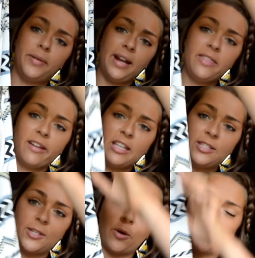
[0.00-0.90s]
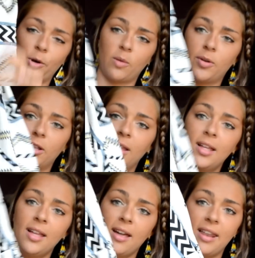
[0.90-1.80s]
but I think it's so adorable.
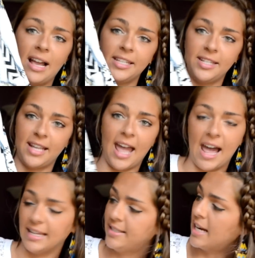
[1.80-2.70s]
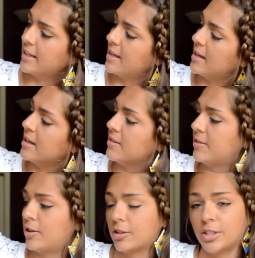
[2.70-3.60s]
It has like aztec
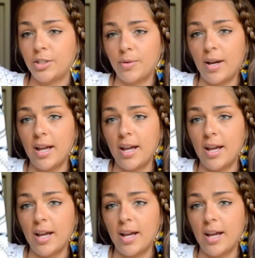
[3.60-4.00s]
looks to it.